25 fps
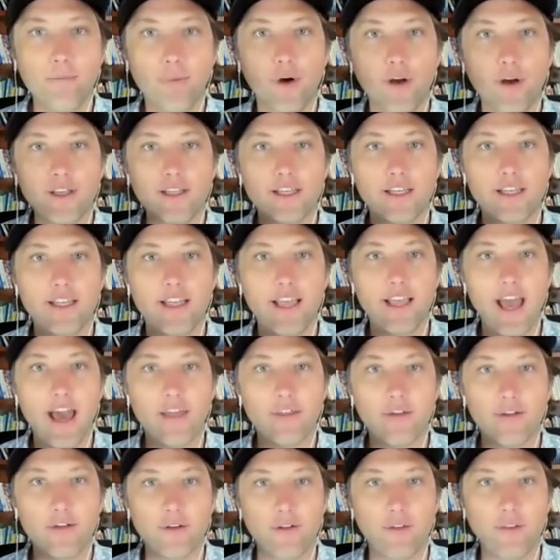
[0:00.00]
put
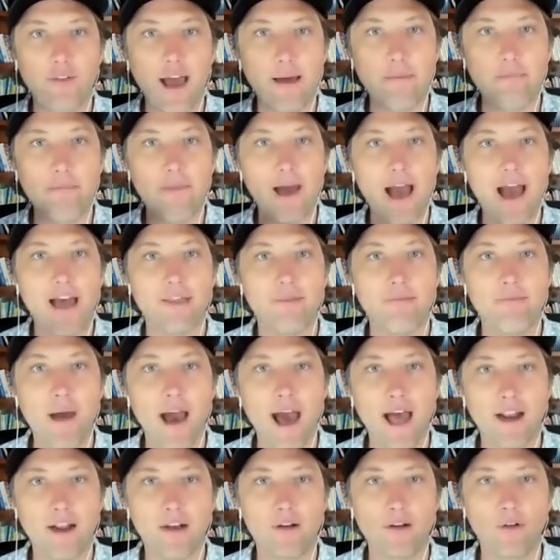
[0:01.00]
together that
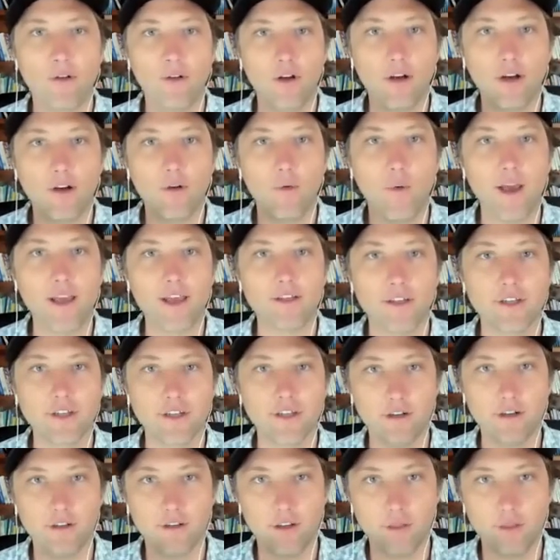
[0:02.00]
mathematical equation
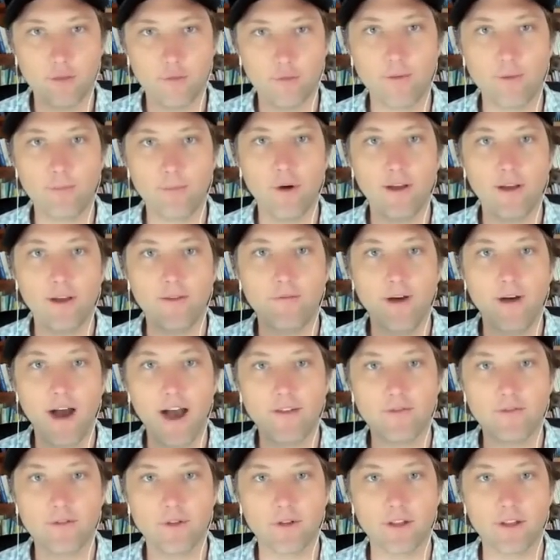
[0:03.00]
on the
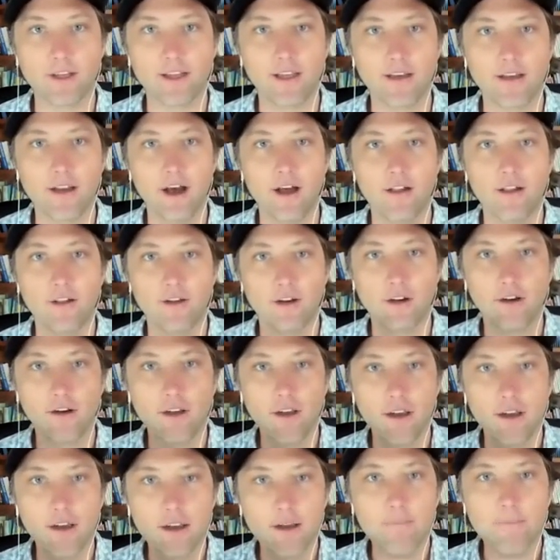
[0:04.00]
$3.5 trillion
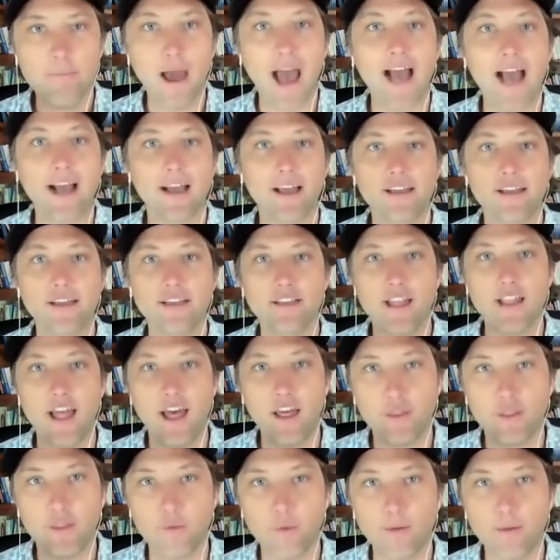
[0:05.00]
package, that
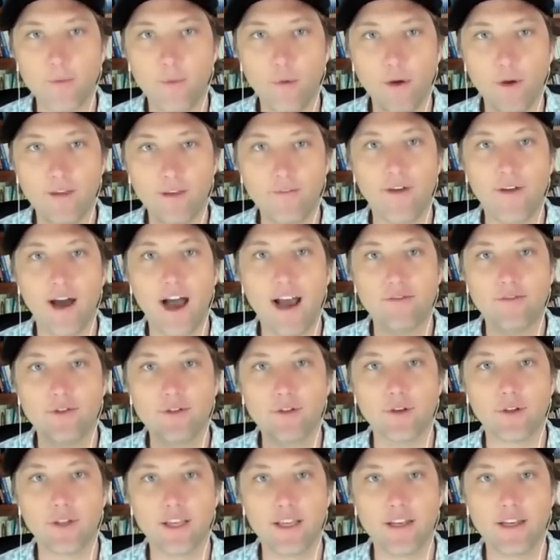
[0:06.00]
$3.5
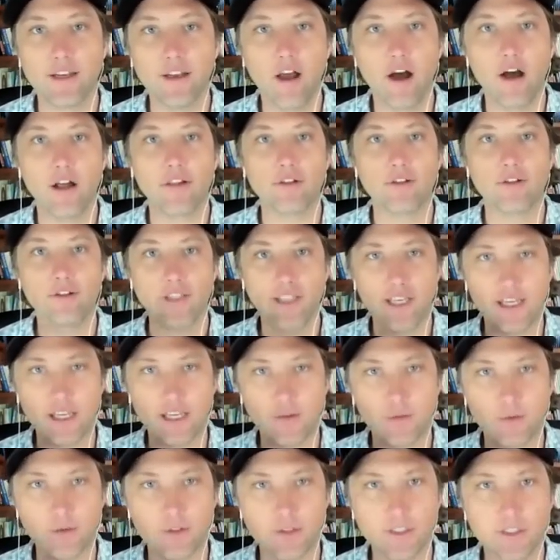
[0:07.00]
trillion
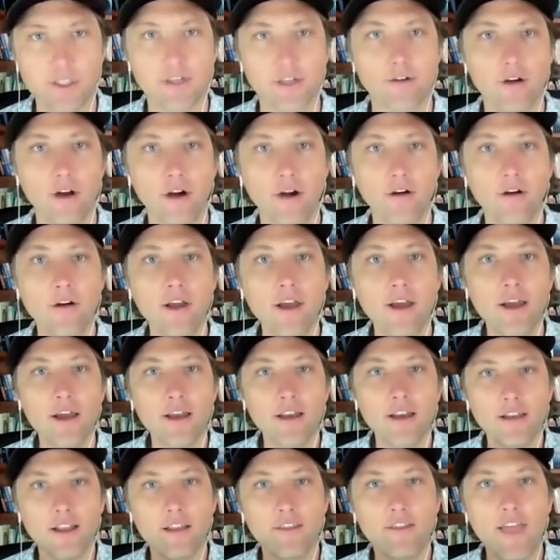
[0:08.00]
equals zero?
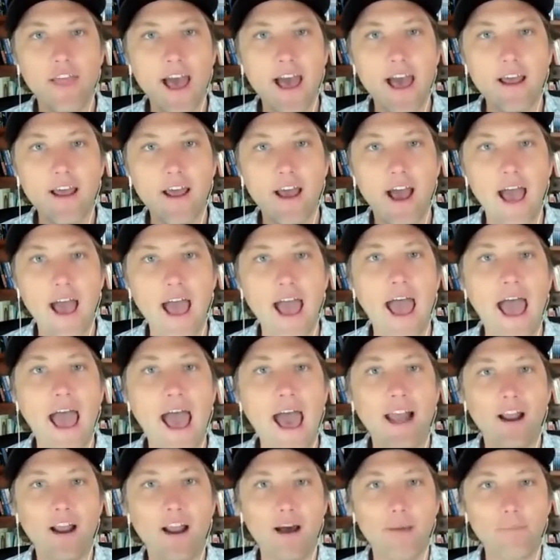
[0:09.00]
Did that
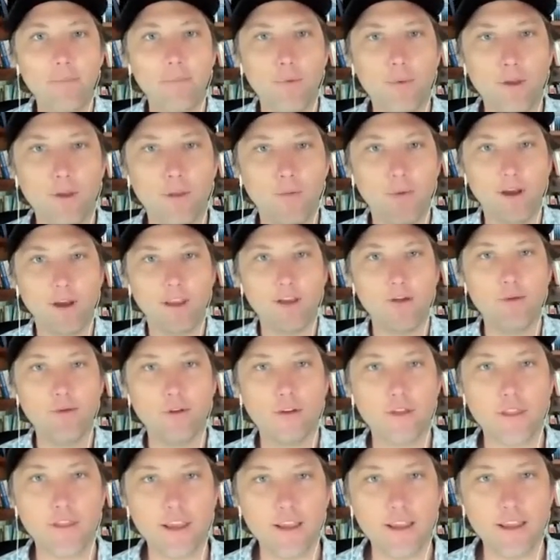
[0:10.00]
add up with what you were
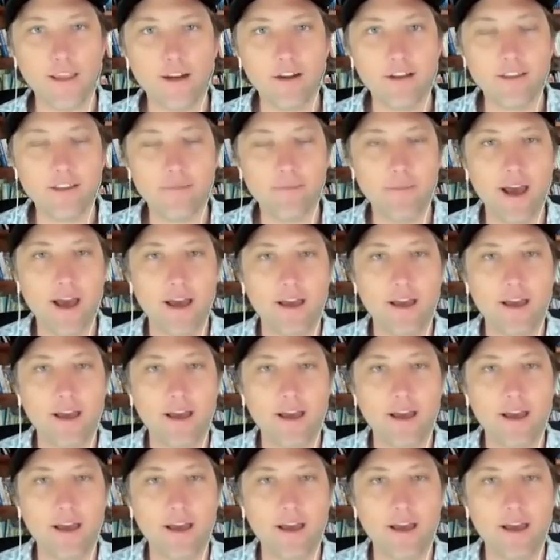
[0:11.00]
thinking on the